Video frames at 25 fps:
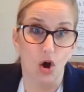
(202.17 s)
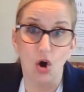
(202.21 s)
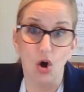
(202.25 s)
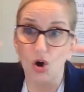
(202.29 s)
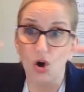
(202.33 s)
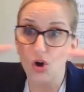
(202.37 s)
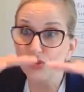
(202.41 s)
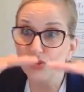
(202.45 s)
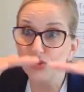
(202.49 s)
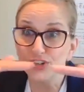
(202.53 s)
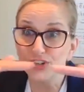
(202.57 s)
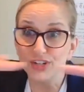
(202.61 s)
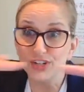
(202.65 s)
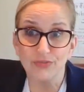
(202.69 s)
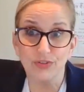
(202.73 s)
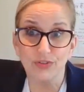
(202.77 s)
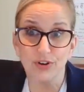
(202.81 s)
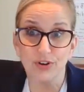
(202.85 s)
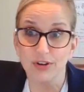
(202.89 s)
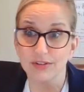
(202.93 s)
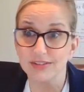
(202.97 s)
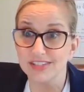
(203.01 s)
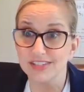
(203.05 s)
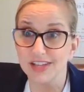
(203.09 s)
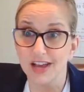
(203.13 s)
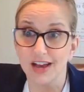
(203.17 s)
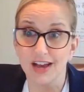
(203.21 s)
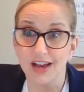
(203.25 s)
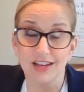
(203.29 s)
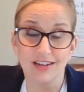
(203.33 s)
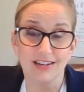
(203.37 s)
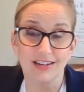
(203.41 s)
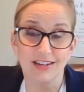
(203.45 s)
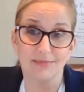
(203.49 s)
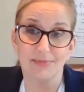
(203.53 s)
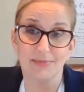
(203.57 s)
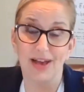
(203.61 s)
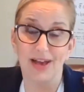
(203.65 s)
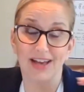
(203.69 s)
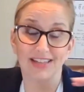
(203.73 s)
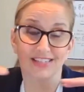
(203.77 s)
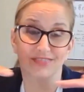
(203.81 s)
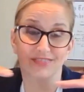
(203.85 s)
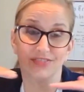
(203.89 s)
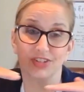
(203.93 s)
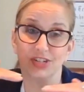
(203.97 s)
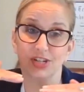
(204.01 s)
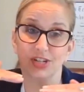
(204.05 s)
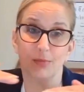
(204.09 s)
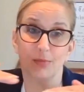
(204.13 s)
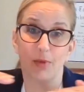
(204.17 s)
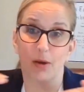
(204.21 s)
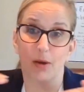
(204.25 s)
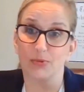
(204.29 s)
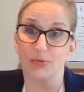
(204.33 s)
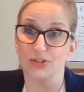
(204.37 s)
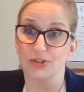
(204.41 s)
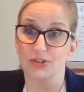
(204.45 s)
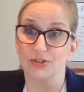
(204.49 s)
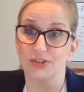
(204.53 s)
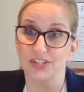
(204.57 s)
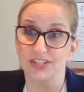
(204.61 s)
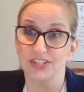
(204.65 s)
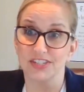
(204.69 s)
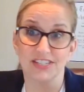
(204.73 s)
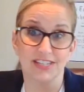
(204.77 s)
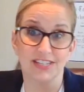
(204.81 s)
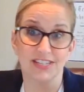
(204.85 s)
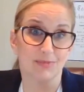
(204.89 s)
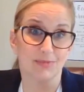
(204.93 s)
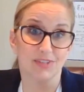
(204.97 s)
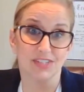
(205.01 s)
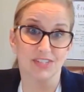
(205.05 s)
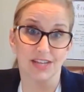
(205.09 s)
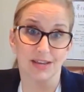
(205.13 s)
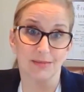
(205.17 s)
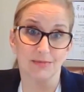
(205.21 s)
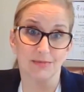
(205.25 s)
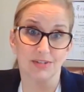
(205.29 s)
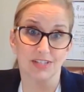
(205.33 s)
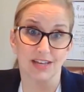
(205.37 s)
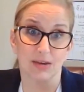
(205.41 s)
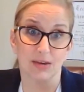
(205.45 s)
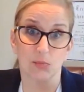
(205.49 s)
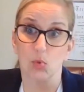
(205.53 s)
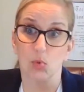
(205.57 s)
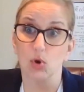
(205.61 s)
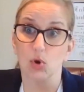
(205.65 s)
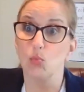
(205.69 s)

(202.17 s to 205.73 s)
All the different side passive income opportunities seem the same to them.